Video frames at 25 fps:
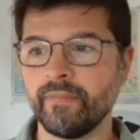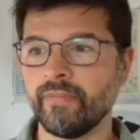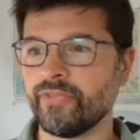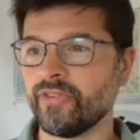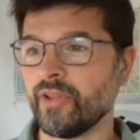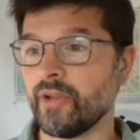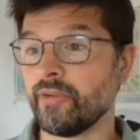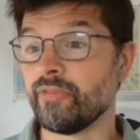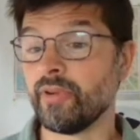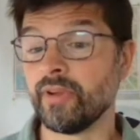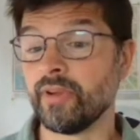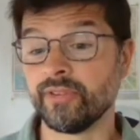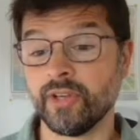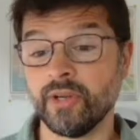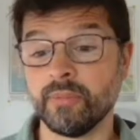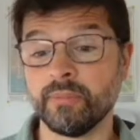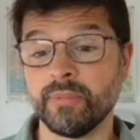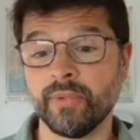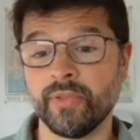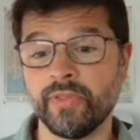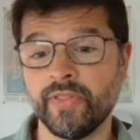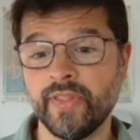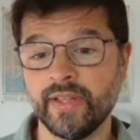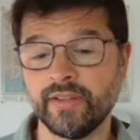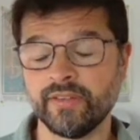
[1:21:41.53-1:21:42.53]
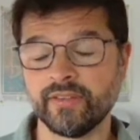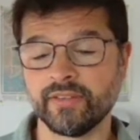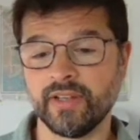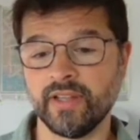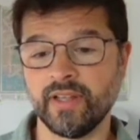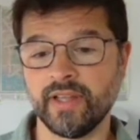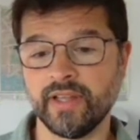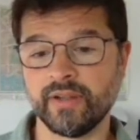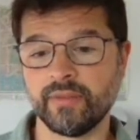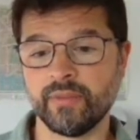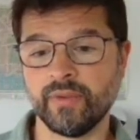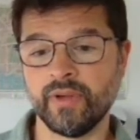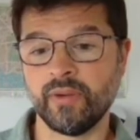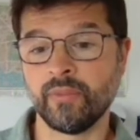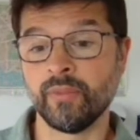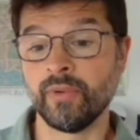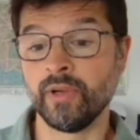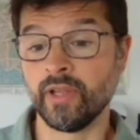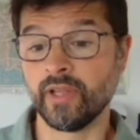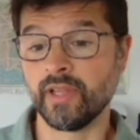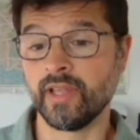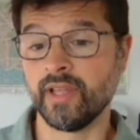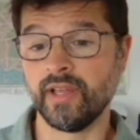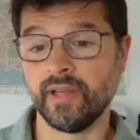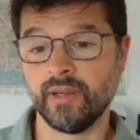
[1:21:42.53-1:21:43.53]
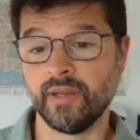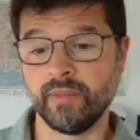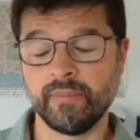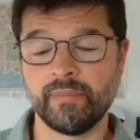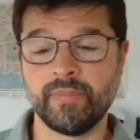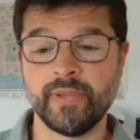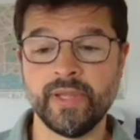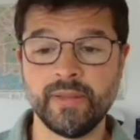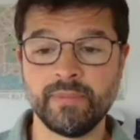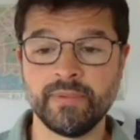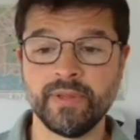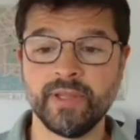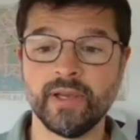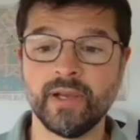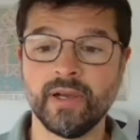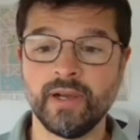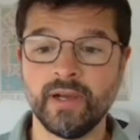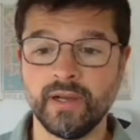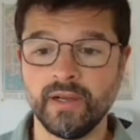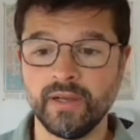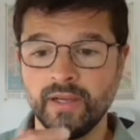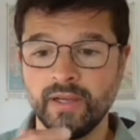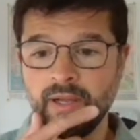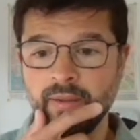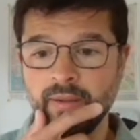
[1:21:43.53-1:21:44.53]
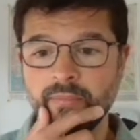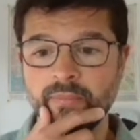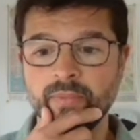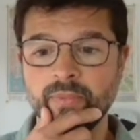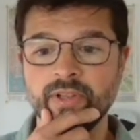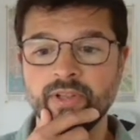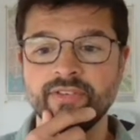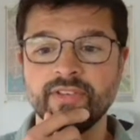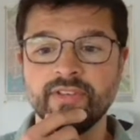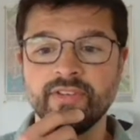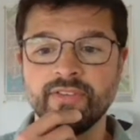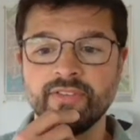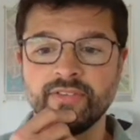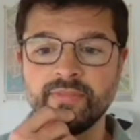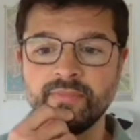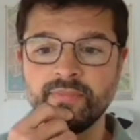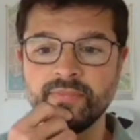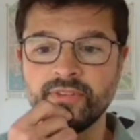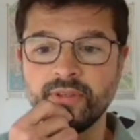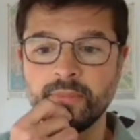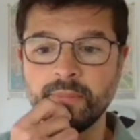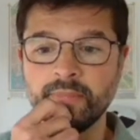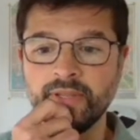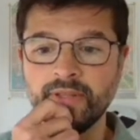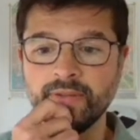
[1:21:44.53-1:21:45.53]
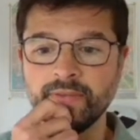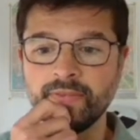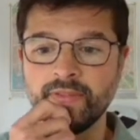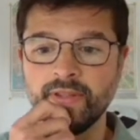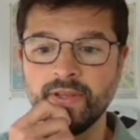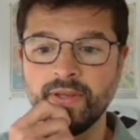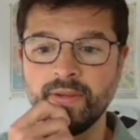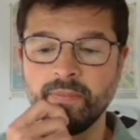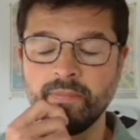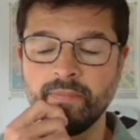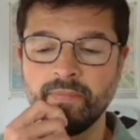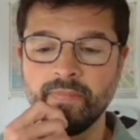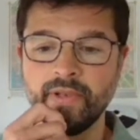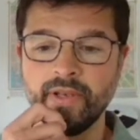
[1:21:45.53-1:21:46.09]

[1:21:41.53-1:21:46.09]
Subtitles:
for example, things like we're looking at PPR, which is something that